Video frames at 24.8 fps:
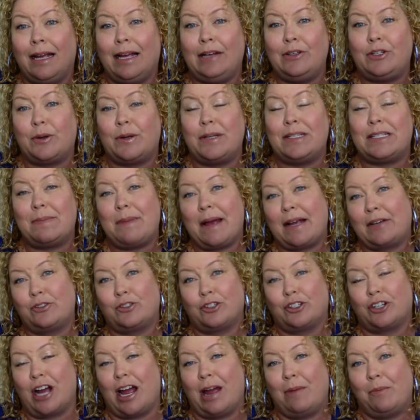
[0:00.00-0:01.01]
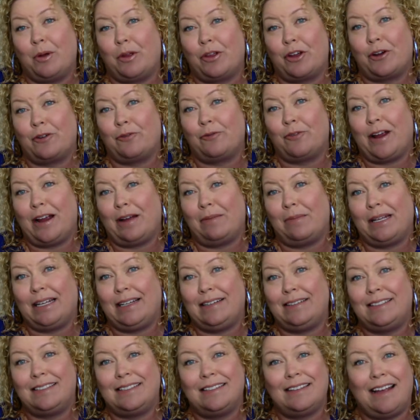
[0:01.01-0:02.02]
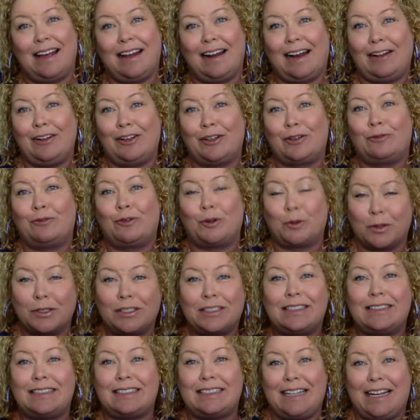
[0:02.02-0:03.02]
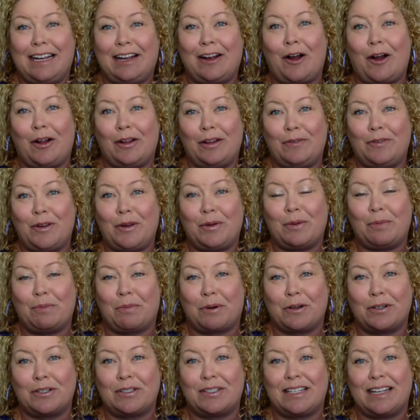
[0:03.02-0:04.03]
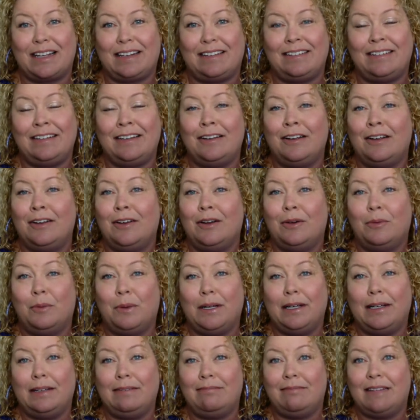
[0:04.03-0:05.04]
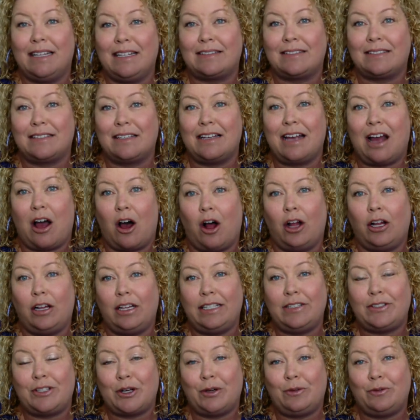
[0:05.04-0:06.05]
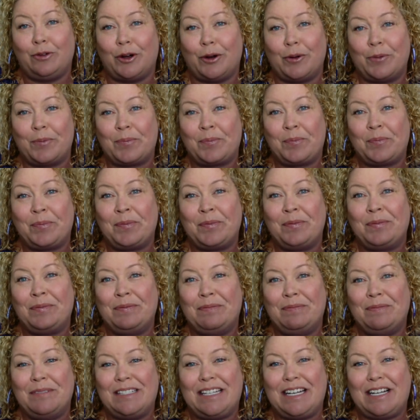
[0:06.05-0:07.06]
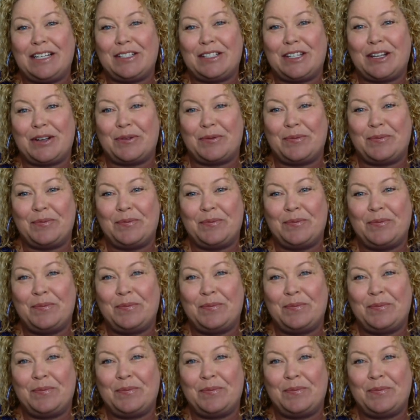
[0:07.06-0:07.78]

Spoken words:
Enjoy some extra time with our families. And I look forward to seeing all of you in person when this all is over. See you soon.